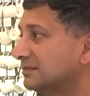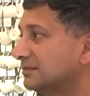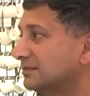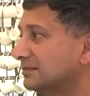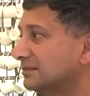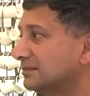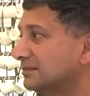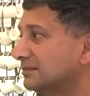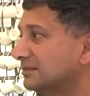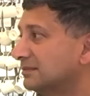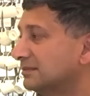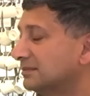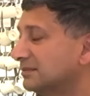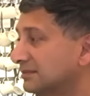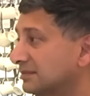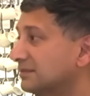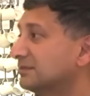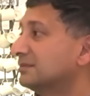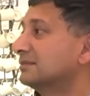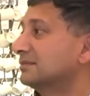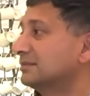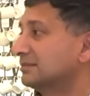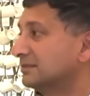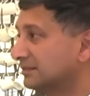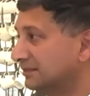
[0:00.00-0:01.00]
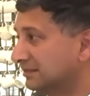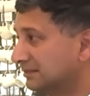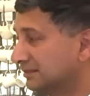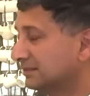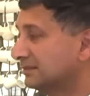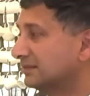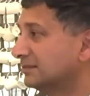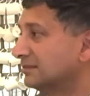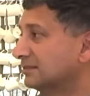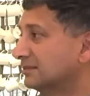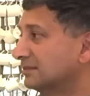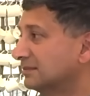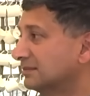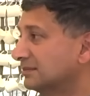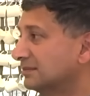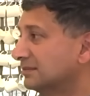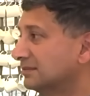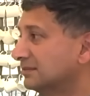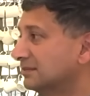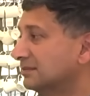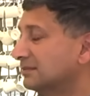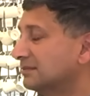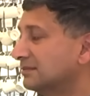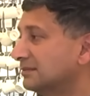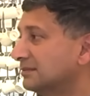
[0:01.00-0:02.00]

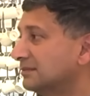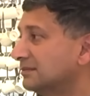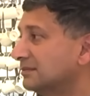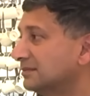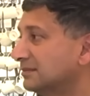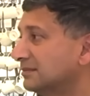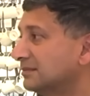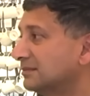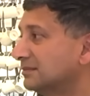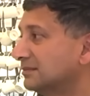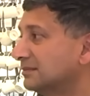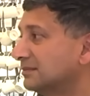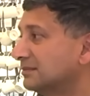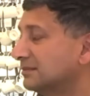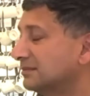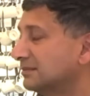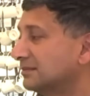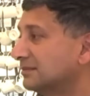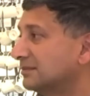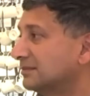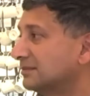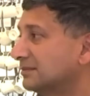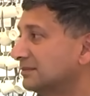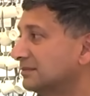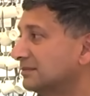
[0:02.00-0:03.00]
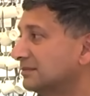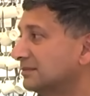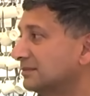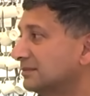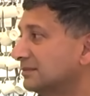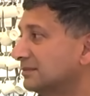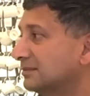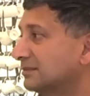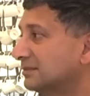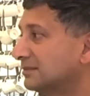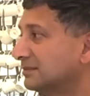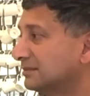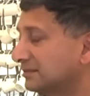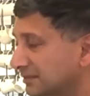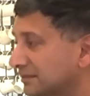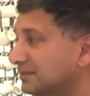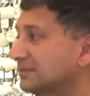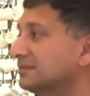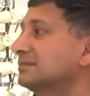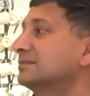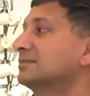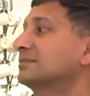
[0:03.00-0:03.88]
The person shown says nothing.